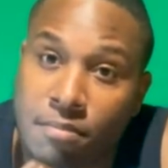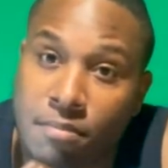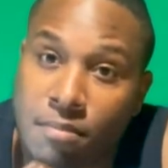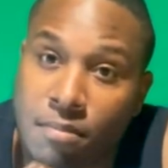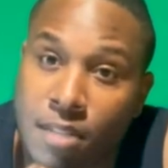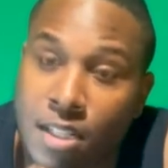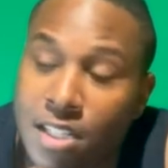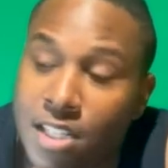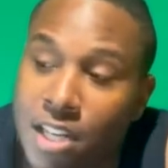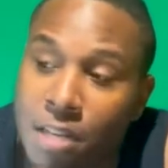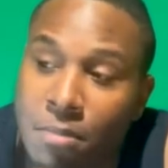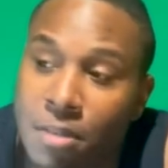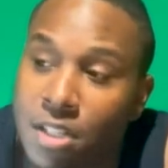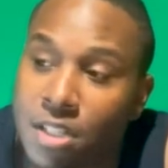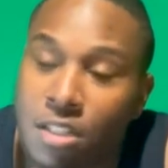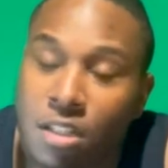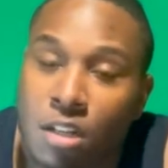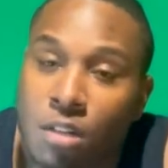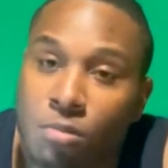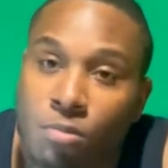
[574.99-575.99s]
This team doesn't
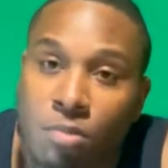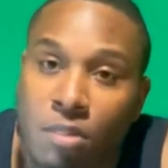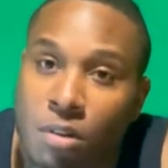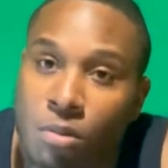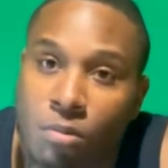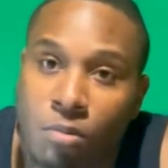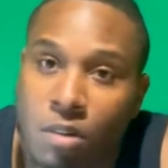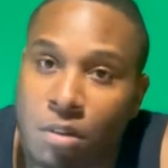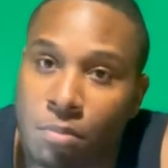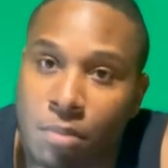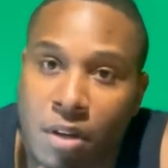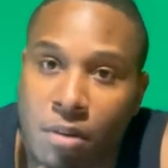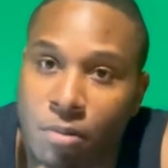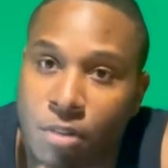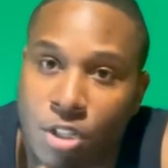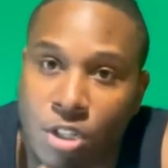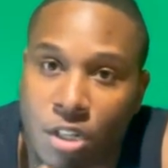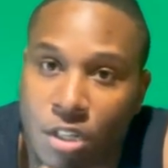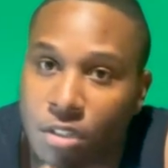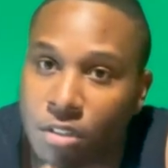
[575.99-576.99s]
want to play with each
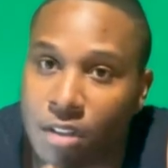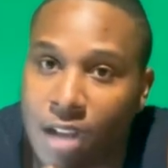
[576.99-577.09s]
other.